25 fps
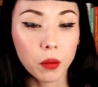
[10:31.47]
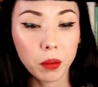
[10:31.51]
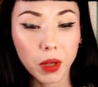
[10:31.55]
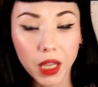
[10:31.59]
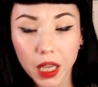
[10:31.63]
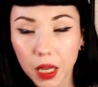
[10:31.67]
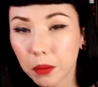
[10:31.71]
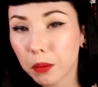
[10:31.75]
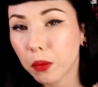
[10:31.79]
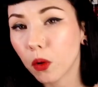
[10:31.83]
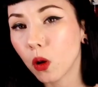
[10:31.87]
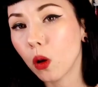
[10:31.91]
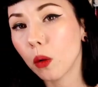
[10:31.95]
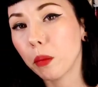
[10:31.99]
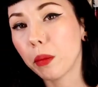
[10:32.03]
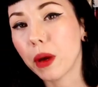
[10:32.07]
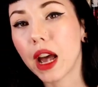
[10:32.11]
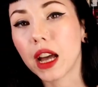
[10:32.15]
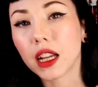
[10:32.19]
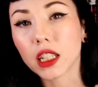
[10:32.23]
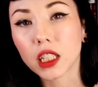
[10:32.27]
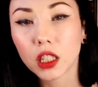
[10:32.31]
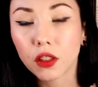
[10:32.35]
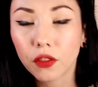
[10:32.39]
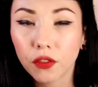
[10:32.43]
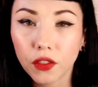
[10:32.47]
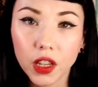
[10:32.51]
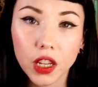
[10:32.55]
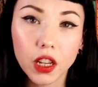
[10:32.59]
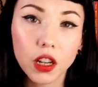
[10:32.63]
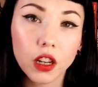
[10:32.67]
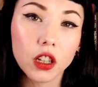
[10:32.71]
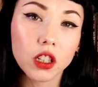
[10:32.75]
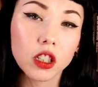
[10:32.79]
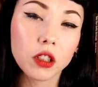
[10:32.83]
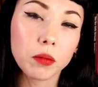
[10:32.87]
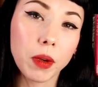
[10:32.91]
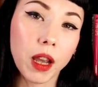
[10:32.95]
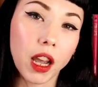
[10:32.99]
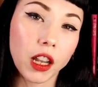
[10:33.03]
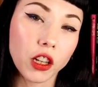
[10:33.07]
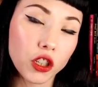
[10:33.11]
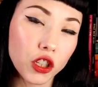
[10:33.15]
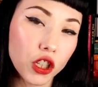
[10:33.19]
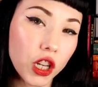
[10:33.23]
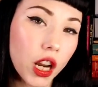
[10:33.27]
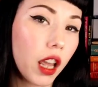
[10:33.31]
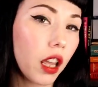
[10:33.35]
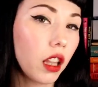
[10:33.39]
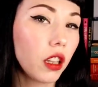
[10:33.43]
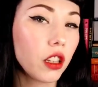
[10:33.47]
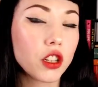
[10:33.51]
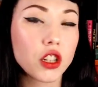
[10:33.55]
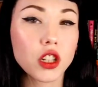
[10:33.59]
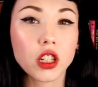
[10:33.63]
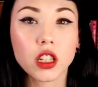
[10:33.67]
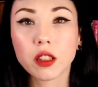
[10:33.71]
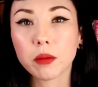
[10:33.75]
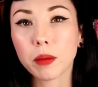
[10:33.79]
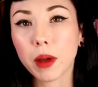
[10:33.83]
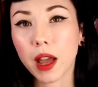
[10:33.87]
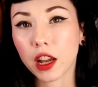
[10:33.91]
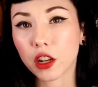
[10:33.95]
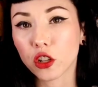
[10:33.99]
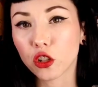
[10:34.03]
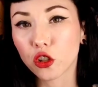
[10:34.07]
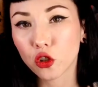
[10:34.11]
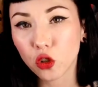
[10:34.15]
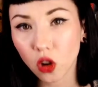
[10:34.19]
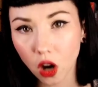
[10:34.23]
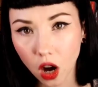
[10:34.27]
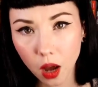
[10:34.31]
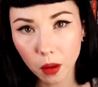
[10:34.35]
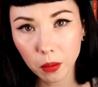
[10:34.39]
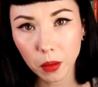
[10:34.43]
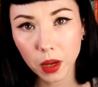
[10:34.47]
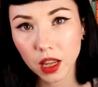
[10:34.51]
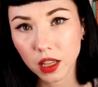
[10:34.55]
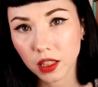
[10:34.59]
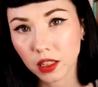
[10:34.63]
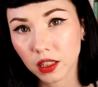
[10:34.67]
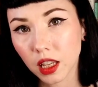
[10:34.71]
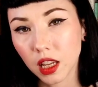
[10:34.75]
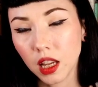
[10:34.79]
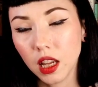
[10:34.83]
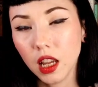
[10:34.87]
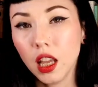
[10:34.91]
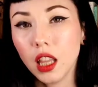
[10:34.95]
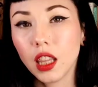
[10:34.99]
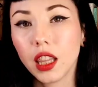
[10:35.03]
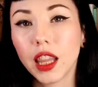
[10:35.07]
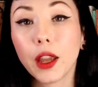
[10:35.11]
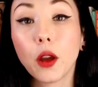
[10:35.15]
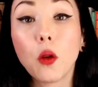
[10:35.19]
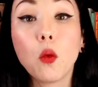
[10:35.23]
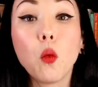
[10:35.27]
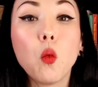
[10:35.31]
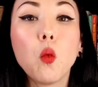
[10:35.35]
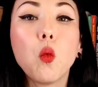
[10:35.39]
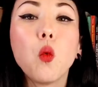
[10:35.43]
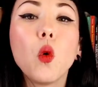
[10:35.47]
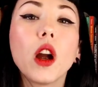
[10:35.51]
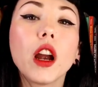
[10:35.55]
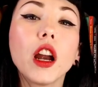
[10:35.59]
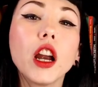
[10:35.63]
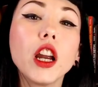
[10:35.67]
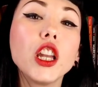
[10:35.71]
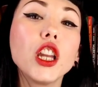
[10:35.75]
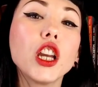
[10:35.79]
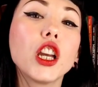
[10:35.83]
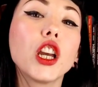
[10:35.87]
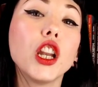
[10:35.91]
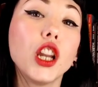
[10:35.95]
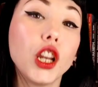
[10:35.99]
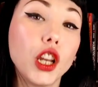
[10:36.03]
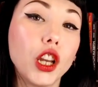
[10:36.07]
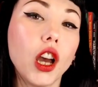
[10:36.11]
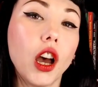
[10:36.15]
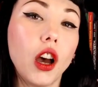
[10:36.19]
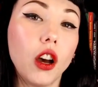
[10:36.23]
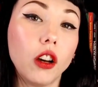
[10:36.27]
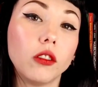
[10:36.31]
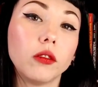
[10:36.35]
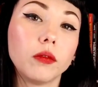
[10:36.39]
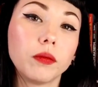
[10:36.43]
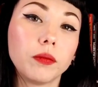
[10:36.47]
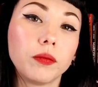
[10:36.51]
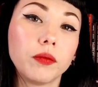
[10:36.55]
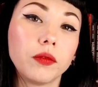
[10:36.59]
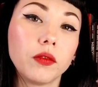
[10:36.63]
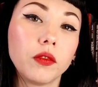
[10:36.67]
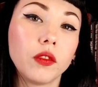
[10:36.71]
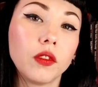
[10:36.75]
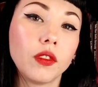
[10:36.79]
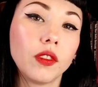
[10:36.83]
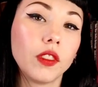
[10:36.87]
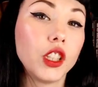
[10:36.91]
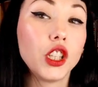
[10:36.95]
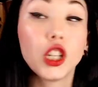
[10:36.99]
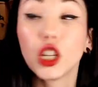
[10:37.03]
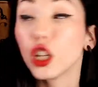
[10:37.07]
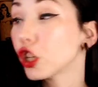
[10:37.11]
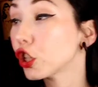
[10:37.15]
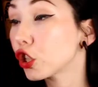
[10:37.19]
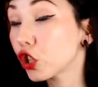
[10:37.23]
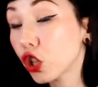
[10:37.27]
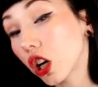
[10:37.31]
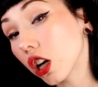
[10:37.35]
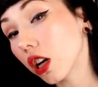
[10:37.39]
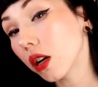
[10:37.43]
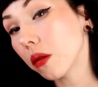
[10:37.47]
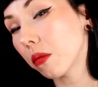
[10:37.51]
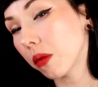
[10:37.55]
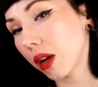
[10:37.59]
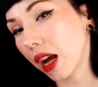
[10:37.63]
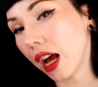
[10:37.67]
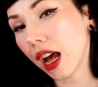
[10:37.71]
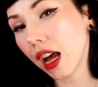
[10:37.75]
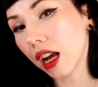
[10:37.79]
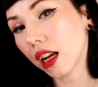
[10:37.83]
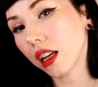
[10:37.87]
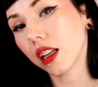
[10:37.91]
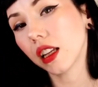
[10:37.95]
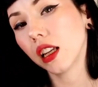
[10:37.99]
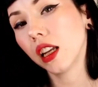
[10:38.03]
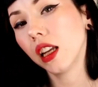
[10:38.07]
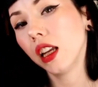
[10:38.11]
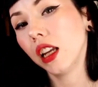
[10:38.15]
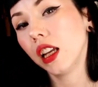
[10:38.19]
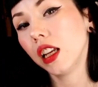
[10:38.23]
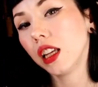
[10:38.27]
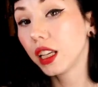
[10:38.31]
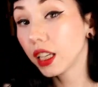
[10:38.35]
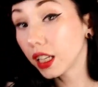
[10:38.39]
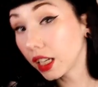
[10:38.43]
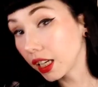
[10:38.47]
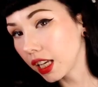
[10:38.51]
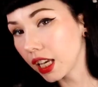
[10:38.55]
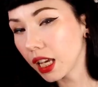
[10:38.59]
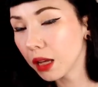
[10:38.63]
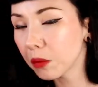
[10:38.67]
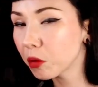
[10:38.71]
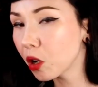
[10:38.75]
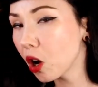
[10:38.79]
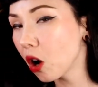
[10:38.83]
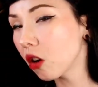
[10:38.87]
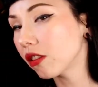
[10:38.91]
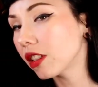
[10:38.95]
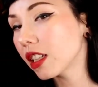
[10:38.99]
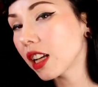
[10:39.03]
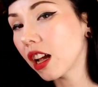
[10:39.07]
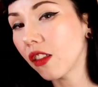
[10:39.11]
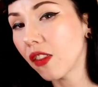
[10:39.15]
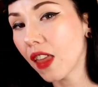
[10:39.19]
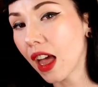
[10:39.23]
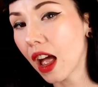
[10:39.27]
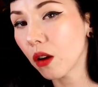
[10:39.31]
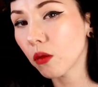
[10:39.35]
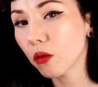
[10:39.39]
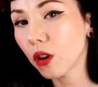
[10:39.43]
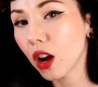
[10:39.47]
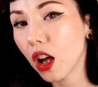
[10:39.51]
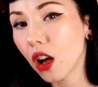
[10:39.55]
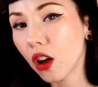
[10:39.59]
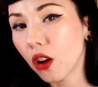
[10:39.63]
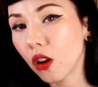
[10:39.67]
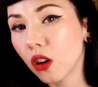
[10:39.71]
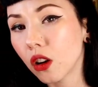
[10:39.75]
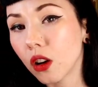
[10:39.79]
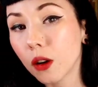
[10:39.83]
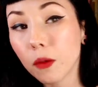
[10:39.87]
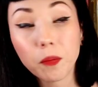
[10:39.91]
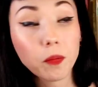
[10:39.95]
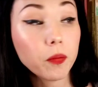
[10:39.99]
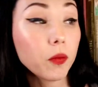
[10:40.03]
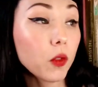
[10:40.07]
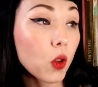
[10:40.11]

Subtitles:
people, past fears, past challenges, past traumas? Like, where are you going to go? You going to turn back? You going to keep going down that road?